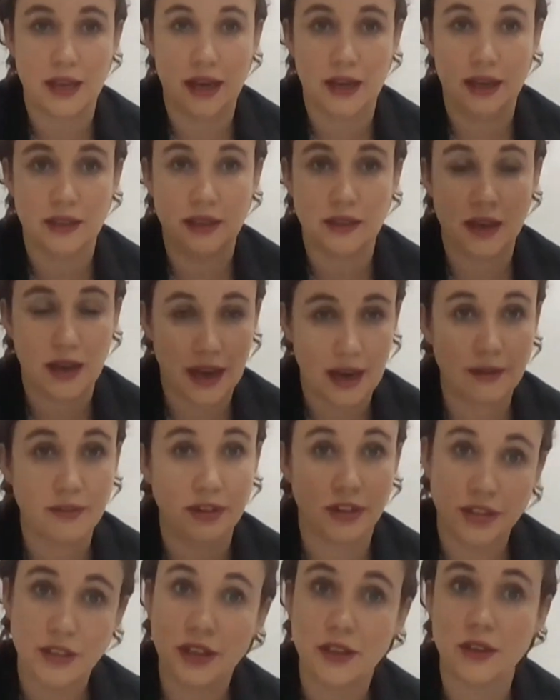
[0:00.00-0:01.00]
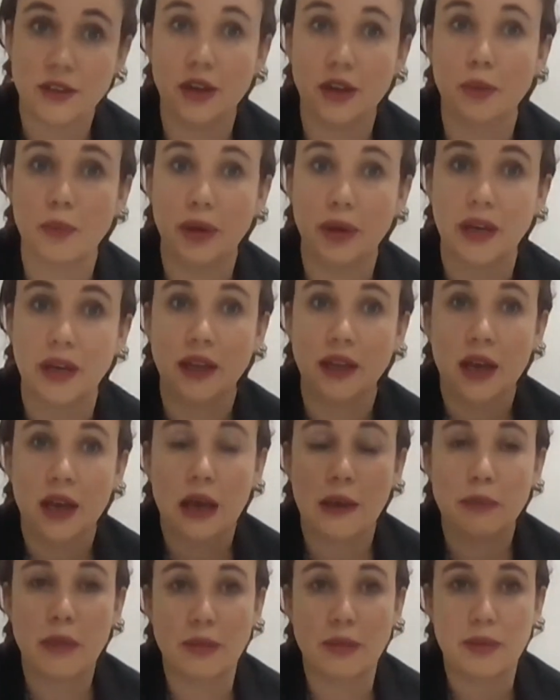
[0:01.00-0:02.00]
that have a theater, but
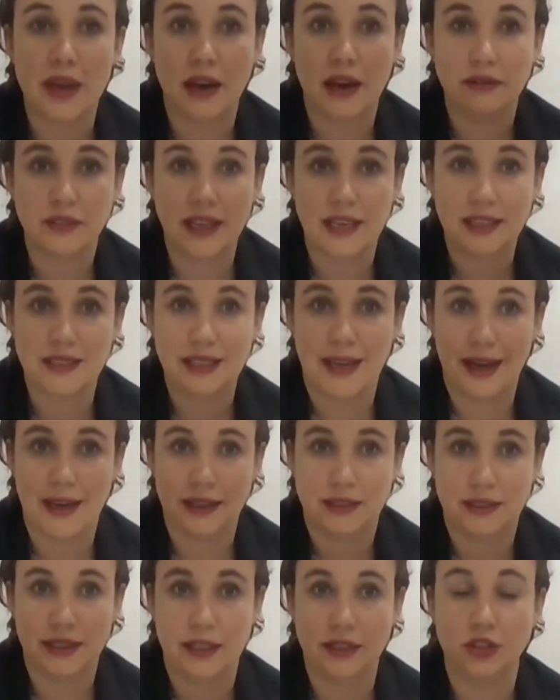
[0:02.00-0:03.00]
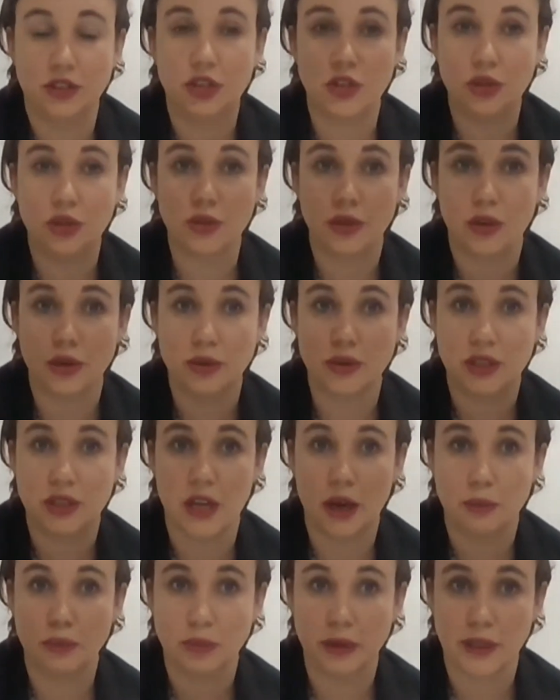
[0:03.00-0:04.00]
maybe have less access to those
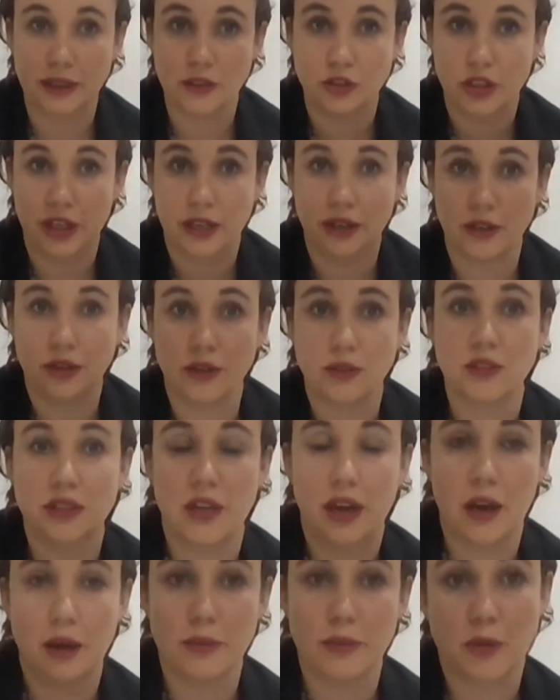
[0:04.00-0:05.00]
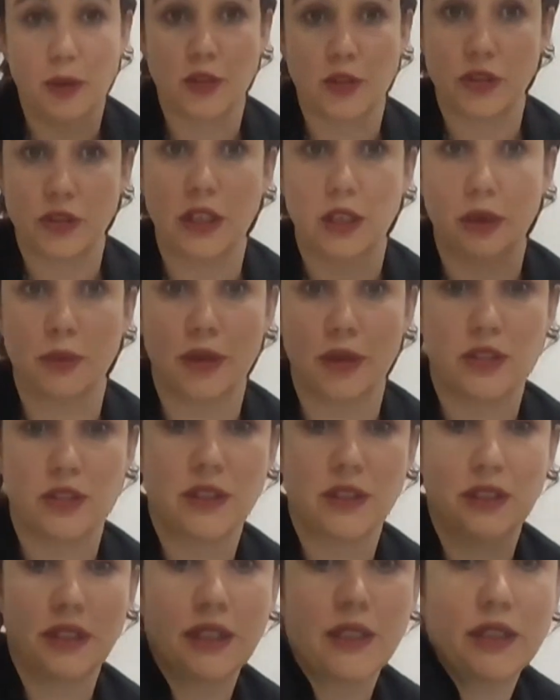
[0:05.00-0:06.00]
blood channels, especially in
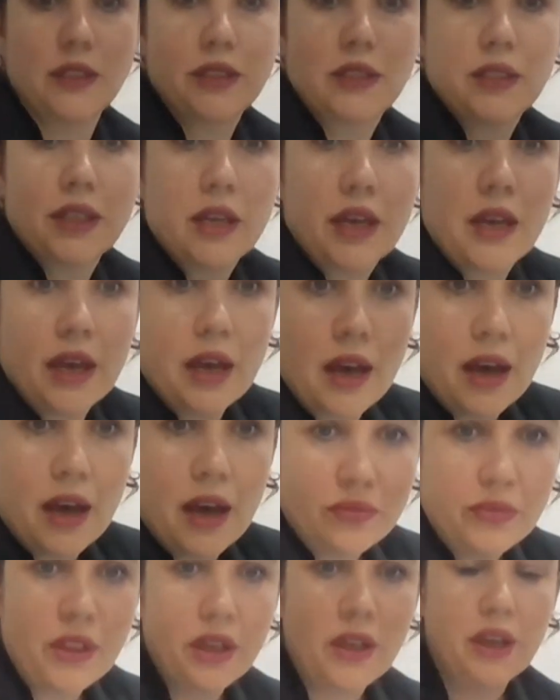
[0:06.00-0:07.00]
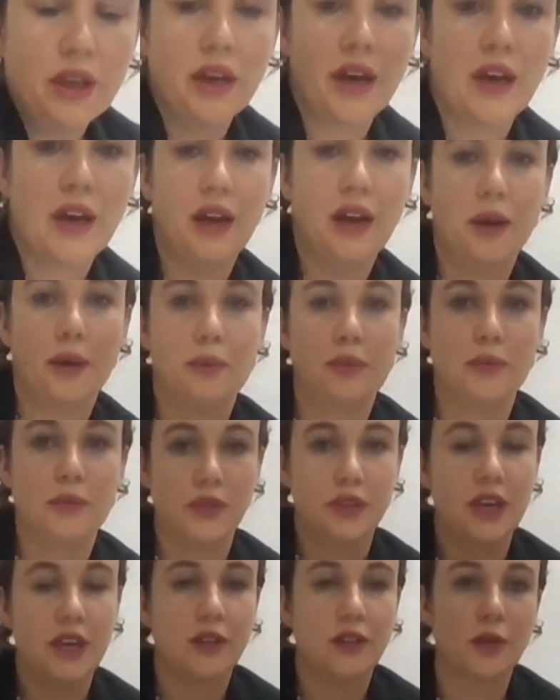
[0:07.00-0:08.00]
emergencies.
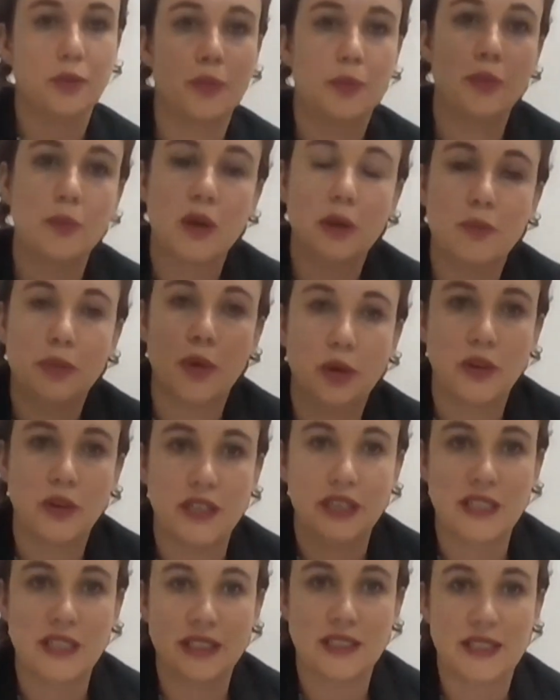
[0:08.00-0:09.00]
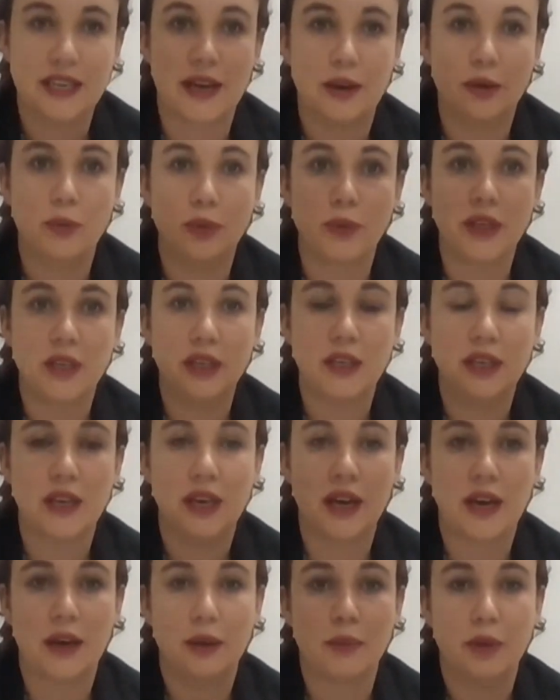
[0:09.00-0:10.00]
The other component is that we
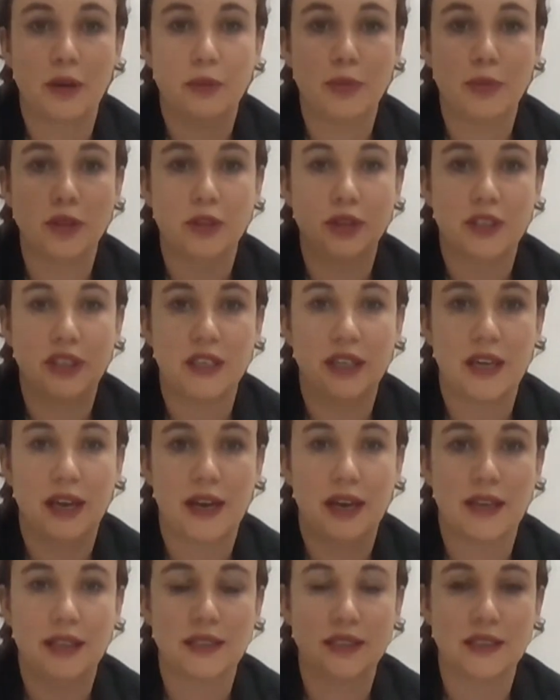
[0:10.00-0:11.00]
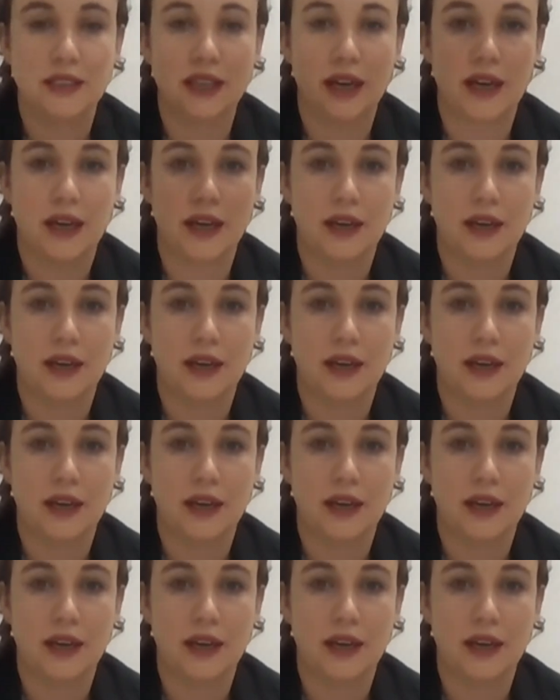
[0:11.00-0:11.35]
have been looking at